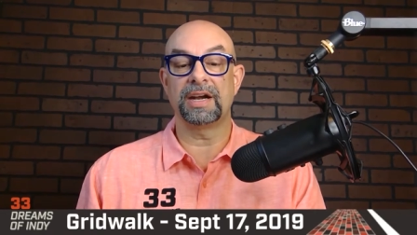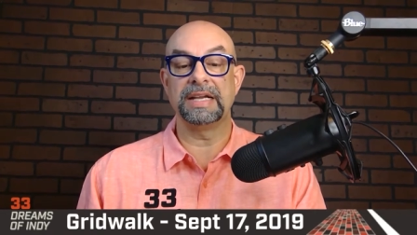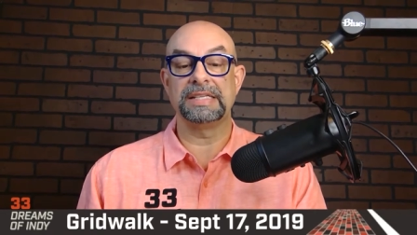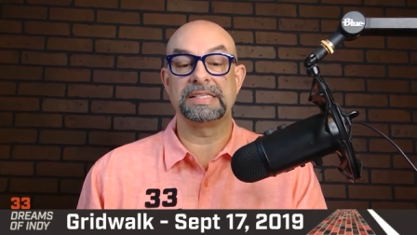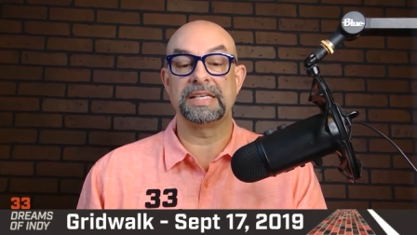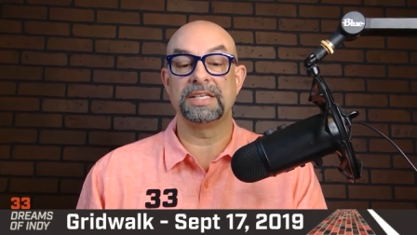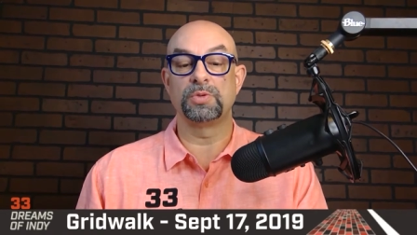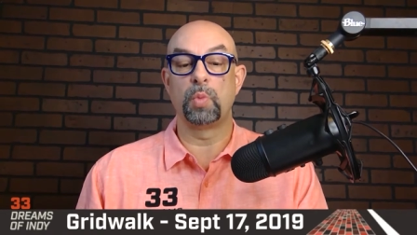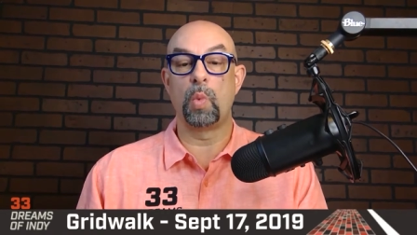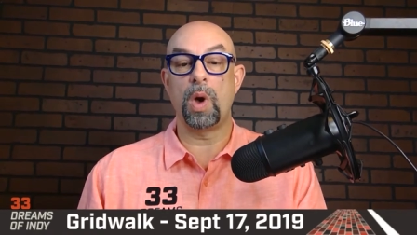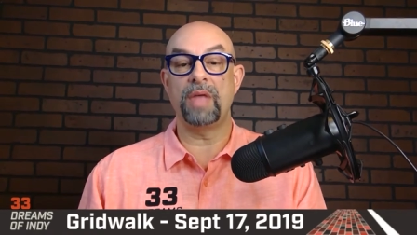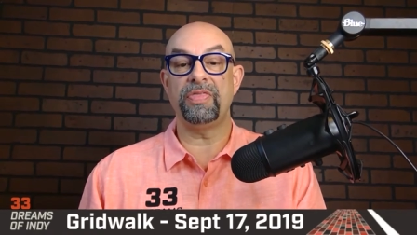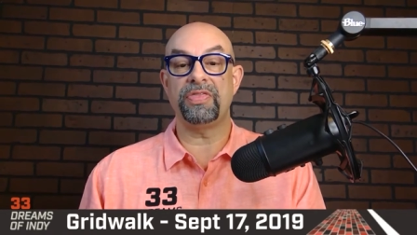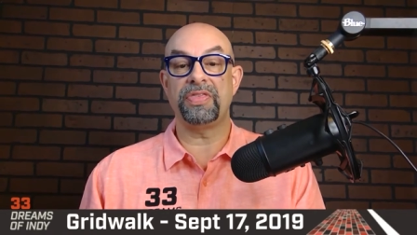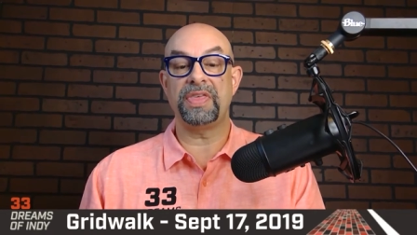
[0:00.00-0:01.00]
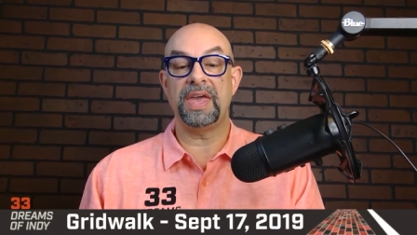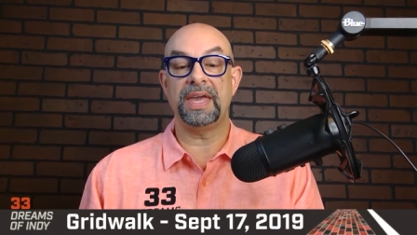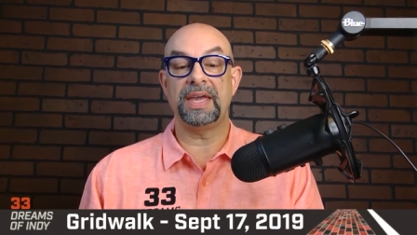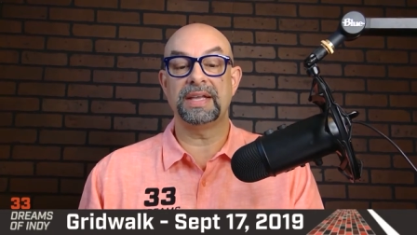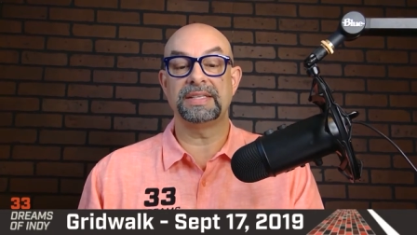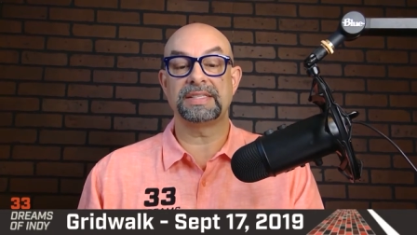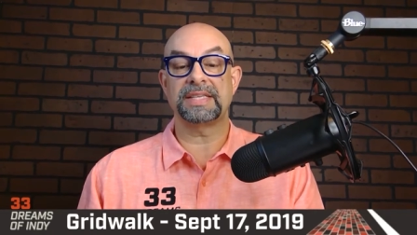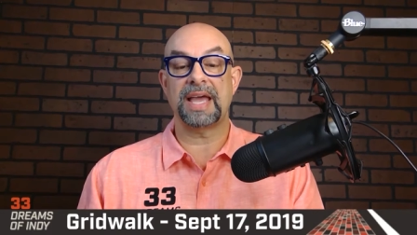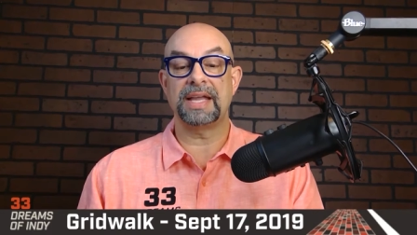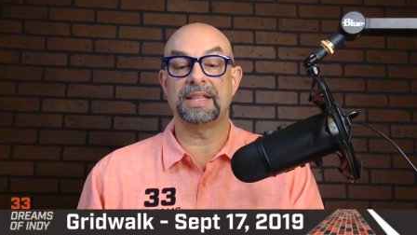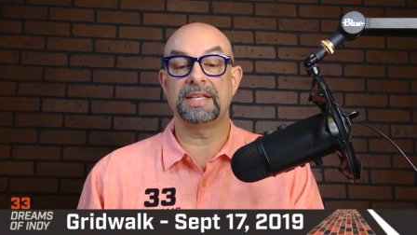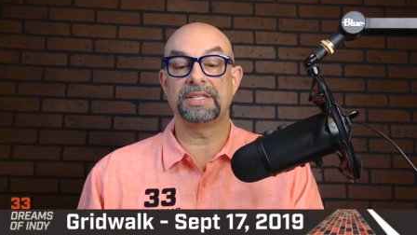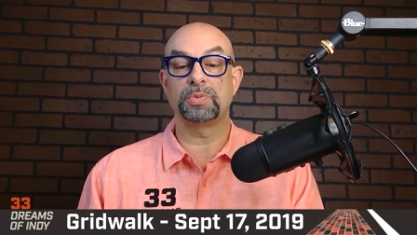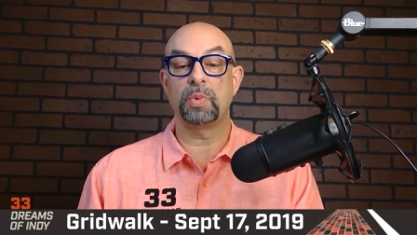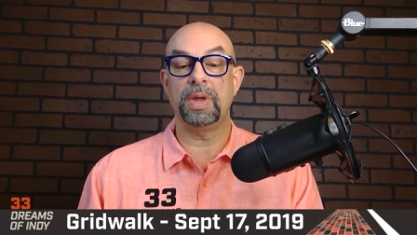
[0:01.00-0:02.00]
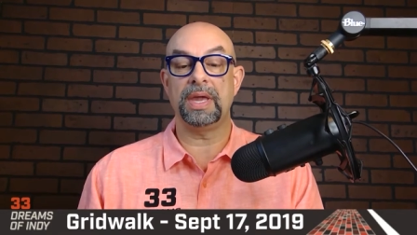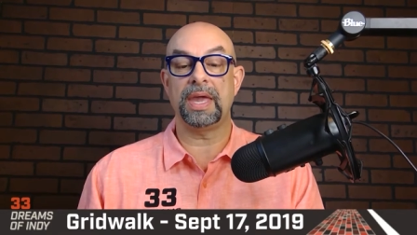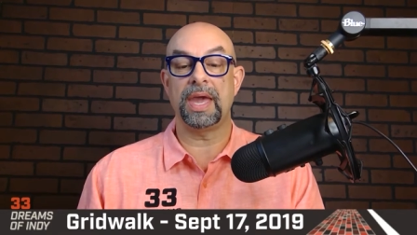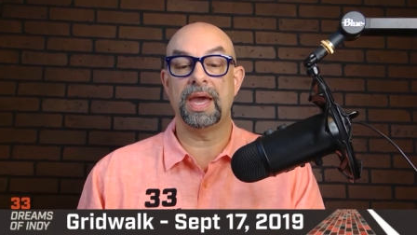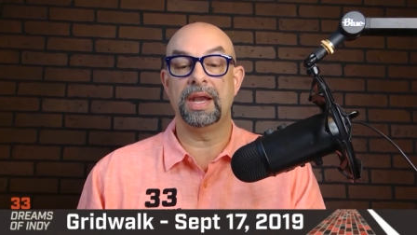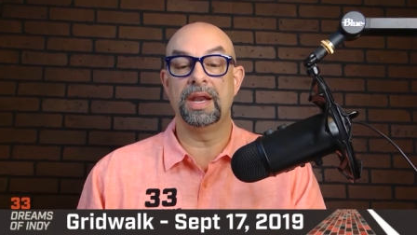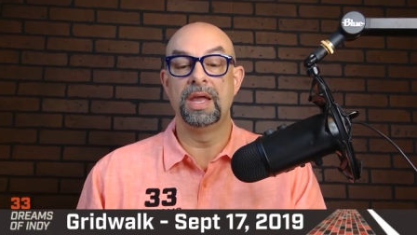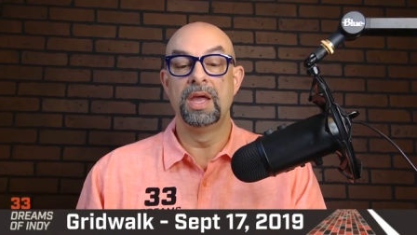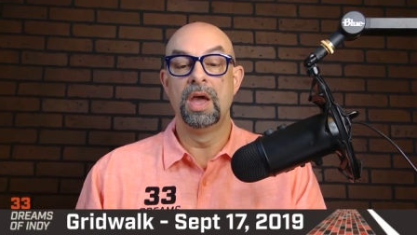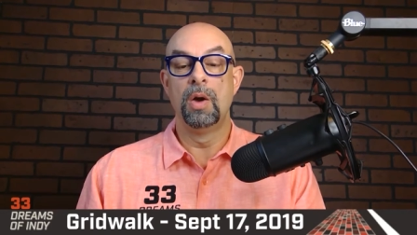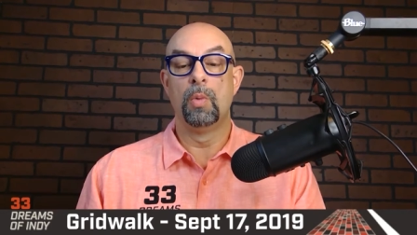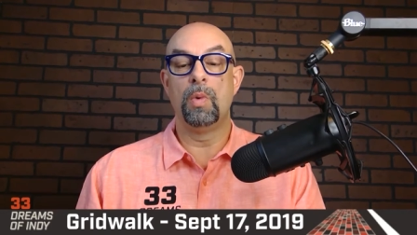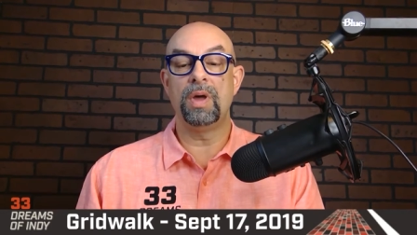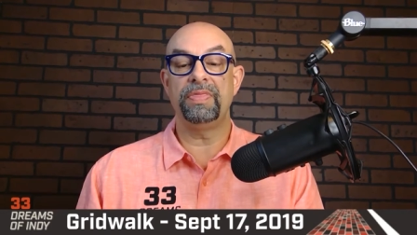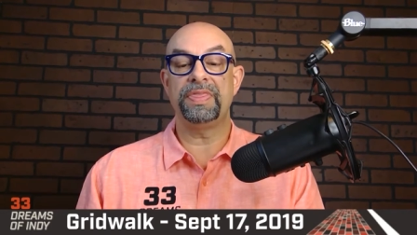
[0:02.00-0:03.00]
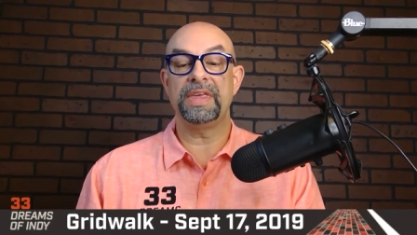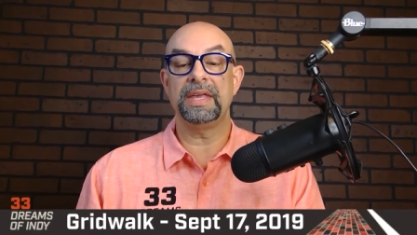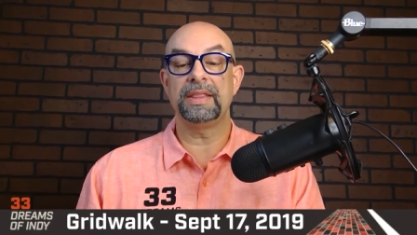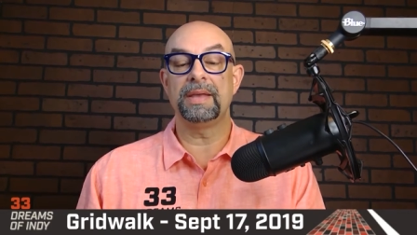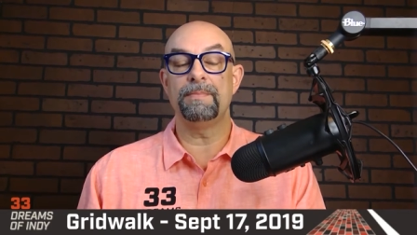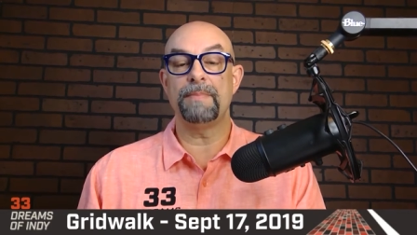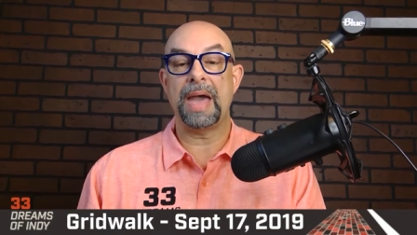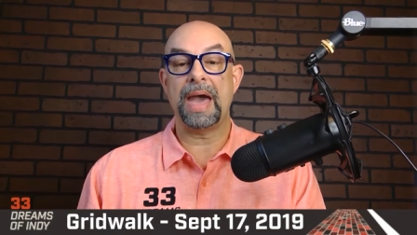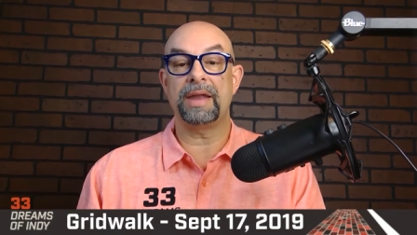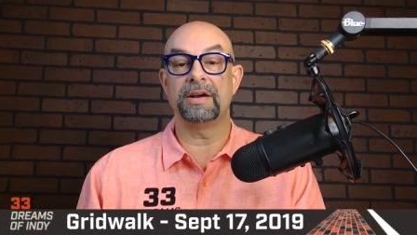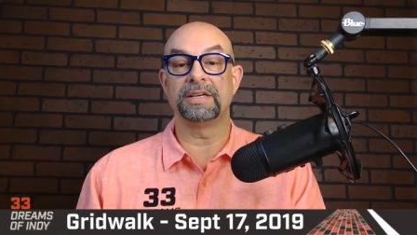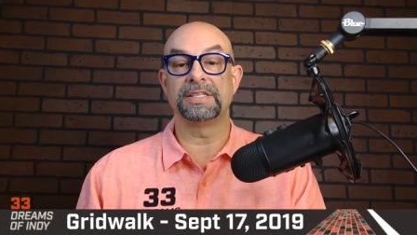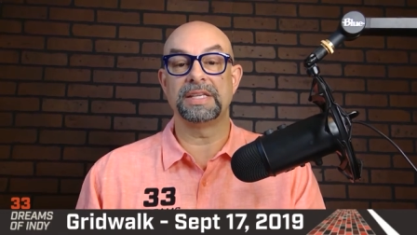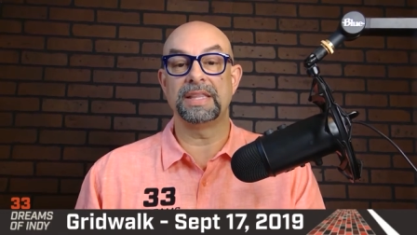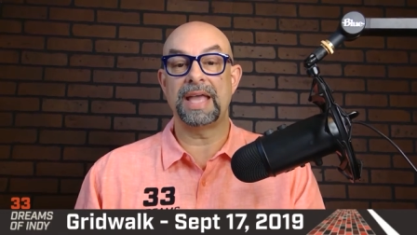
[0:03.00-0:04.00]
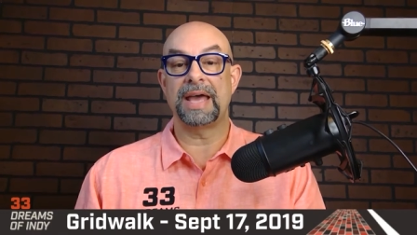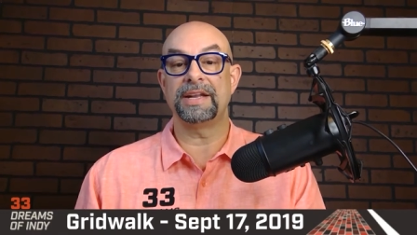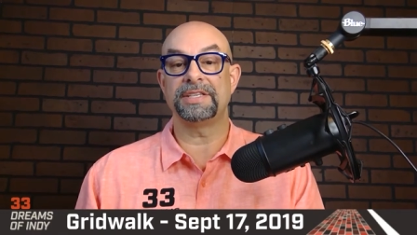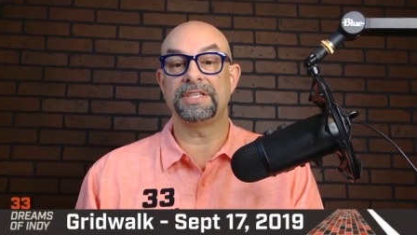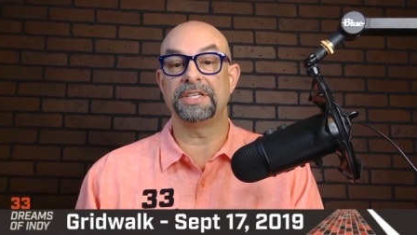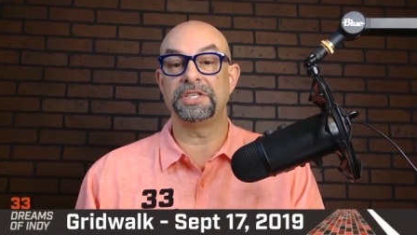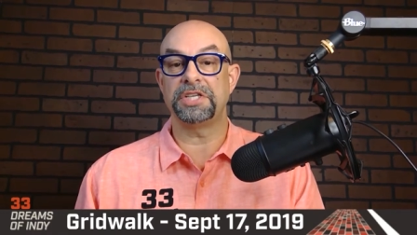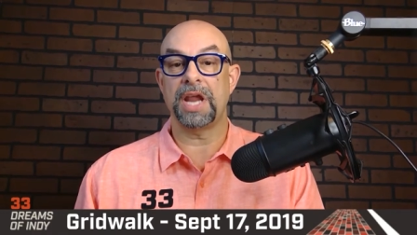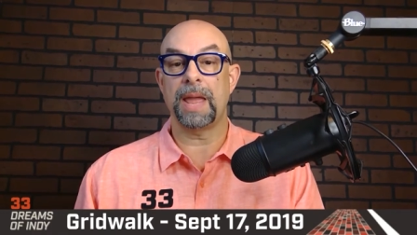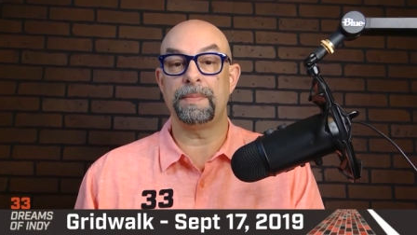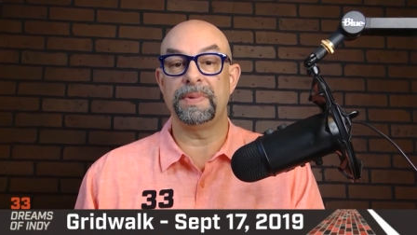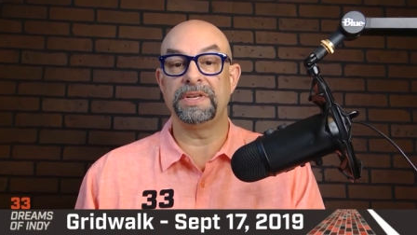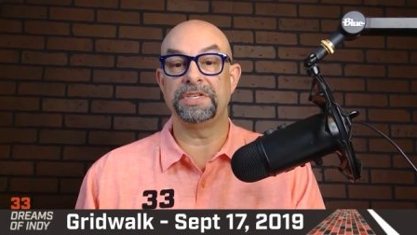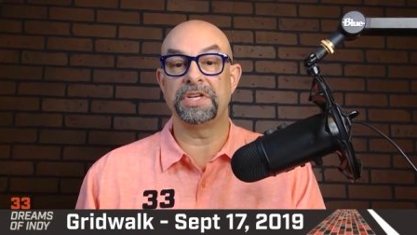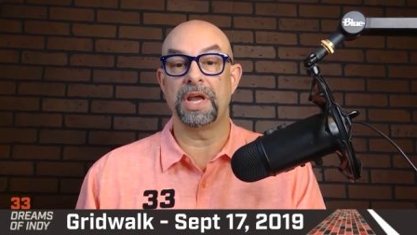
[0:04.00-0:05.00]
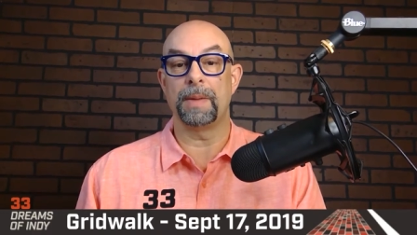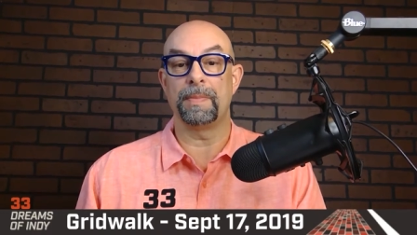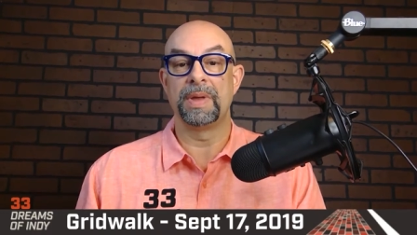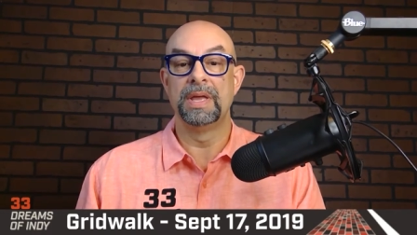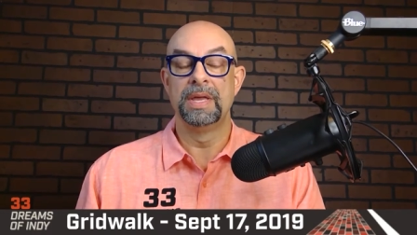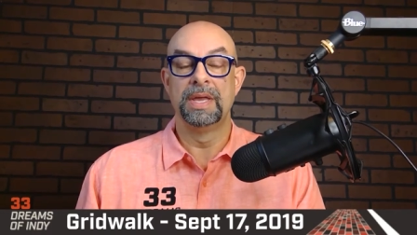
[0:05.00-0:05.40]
He says, one thing in sight this weekend, one thing that matters, and that is the championship.